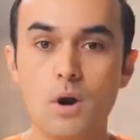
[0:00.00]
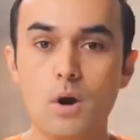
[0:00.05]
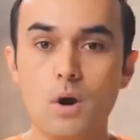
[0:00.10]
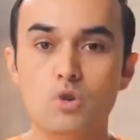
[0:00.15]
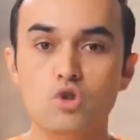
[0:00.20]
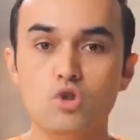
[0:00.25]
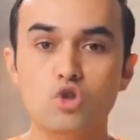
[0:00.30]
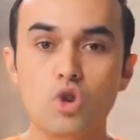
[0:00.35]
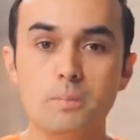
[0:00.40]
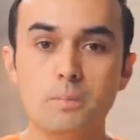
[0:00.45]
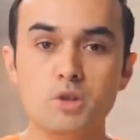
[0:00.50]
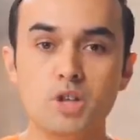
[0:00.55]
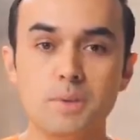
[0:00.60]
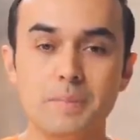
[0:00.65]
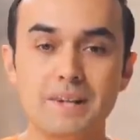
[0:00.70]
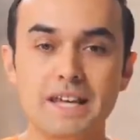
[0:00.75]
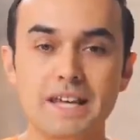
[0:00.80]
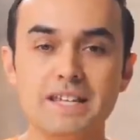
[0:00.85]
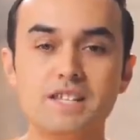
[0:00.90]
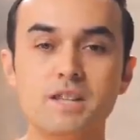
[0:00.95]

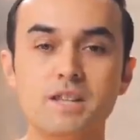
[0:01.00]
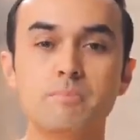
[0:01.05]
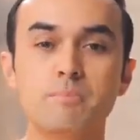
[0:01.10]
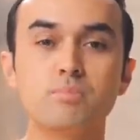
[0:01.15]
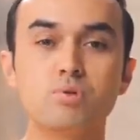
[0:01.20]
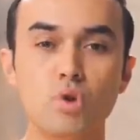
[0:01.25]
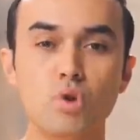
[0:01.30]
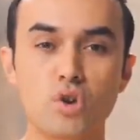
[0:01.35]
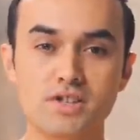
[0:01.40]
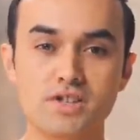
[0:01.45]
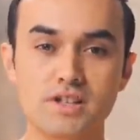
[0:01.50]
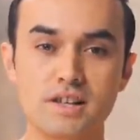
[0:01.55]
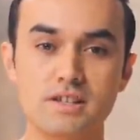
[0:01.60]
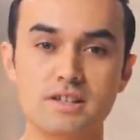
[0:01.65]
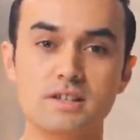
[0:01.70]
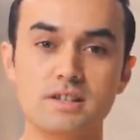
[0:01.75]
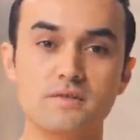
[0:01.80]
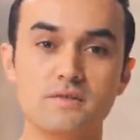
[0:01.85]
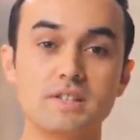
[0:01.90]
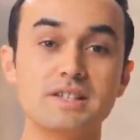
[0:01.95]
dropshipping is the process
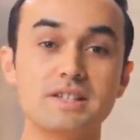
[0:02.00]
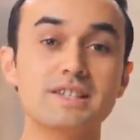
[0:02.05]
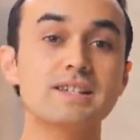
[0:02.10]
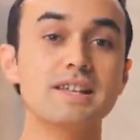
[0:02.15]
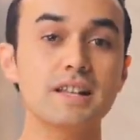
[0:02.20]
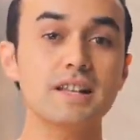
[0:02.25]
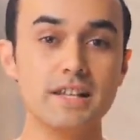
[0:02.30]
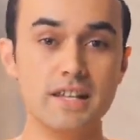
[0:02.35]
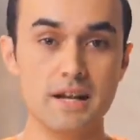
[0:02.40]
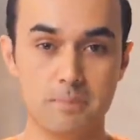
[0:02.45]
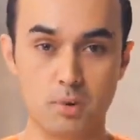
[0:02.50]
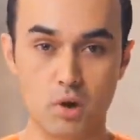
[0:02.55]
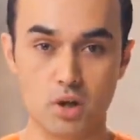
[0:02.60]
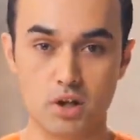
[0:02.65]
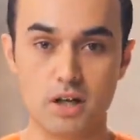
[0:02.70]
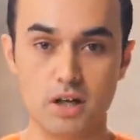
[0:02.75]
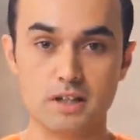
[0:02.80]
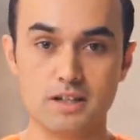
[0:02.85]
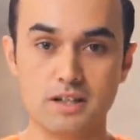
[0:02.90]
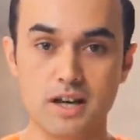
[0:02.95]
of selling a
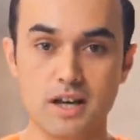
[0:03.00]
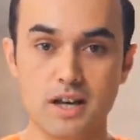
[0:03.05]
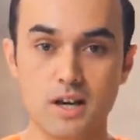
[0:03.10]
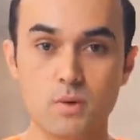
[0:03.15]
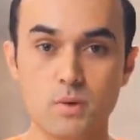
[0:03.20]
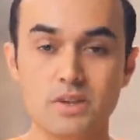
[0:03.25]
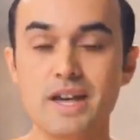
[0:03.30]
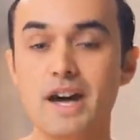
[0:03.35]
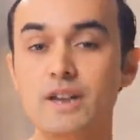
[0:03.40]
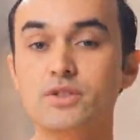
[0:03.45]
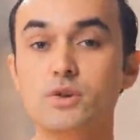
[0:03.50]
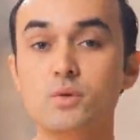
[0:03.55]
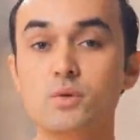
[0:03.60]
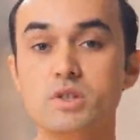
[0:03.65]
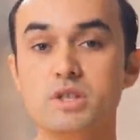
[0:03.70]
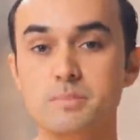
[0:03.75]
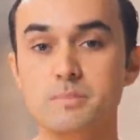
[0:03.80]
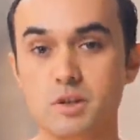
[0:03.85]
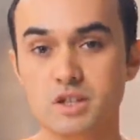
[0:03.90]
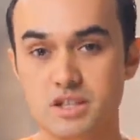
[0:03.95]
product without the
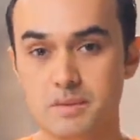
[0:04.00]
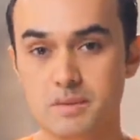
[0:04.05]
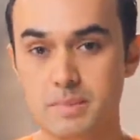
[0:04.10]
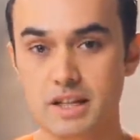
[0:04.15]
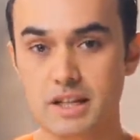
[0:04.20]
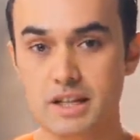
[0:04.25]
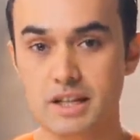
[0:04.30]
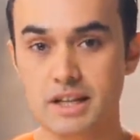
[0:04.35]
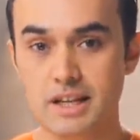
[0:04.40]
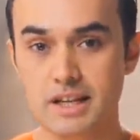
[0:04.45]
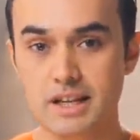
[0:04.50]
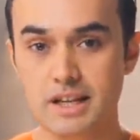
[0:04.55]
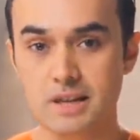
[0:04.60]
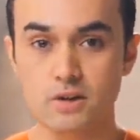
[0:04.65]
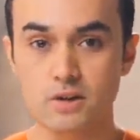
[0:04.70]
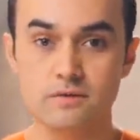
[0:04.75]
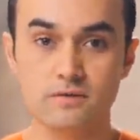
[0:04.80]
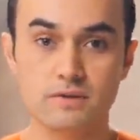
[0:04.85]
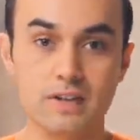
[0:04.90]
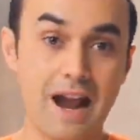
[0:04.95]
responsibility
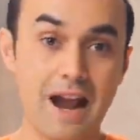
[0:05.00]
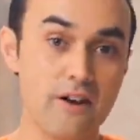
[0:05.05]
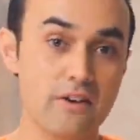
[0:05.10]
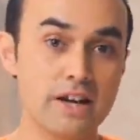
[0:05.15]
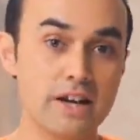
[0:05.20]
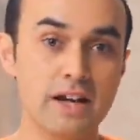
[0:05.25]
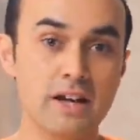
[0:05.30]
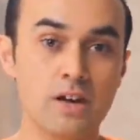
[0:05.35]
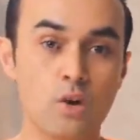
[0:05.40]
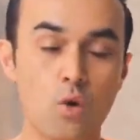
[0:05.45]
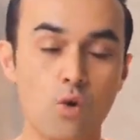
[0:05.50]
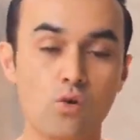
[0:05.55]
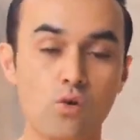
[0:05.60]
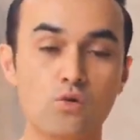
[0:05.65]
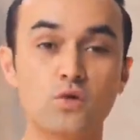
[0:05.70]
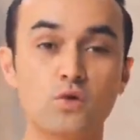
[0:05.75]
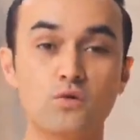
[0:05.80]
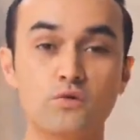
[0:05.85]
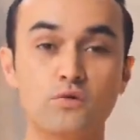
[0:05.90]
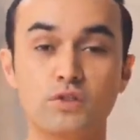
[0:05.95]
of carrying or
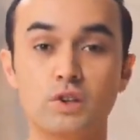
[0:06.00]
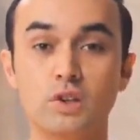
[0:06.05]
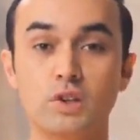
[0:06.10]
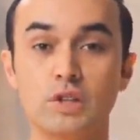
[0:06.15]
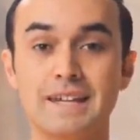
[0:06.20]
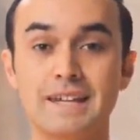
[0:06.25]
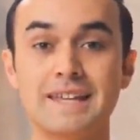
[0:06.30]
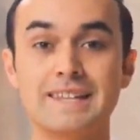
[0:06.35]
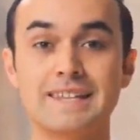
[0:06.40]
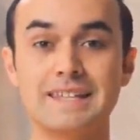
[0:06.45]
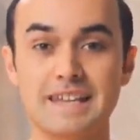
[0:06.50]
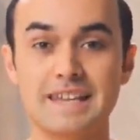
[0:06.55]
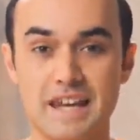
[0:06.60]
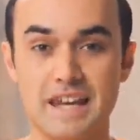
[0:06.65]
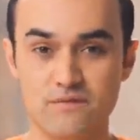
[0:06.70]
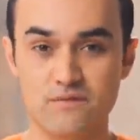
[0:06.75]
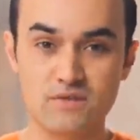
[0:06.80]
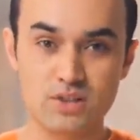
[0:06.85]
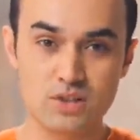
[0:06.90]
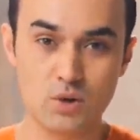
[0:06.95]
fulfilling the
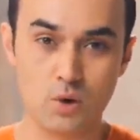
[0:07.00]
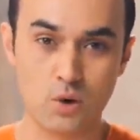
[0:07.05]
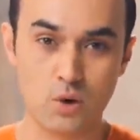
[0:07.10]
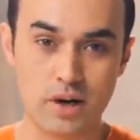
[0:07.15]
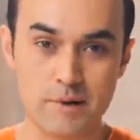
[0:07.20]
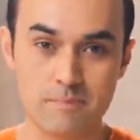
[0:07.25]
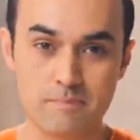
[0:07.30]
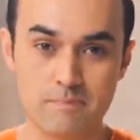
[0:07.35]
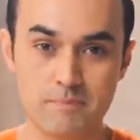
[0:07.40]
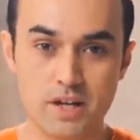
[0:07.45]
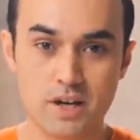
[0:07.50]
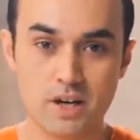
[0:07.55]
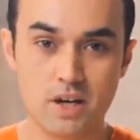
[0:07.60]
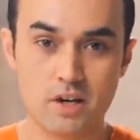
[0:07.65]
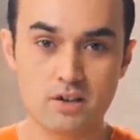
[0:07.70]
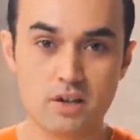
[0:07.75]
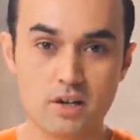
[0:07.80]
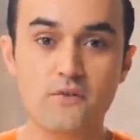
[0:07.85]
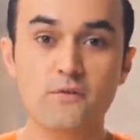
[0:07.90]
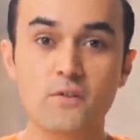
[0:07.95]
inventory.
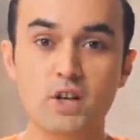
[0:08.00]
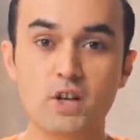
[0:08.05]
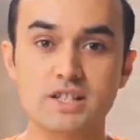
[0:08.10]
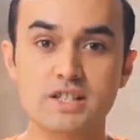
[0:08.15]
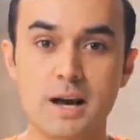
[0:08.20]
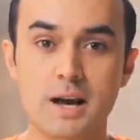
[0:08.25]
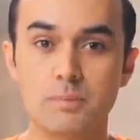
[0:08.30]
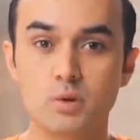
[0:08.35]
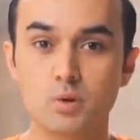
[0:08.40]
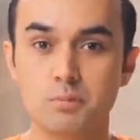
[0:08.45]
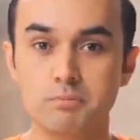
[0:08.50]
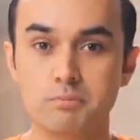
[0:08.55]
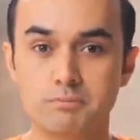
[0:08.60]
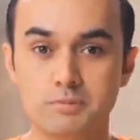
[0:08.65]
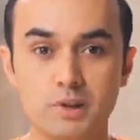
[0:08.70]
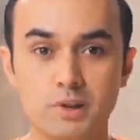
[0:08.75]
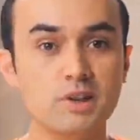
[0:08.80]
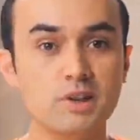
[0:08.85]
So for example, you list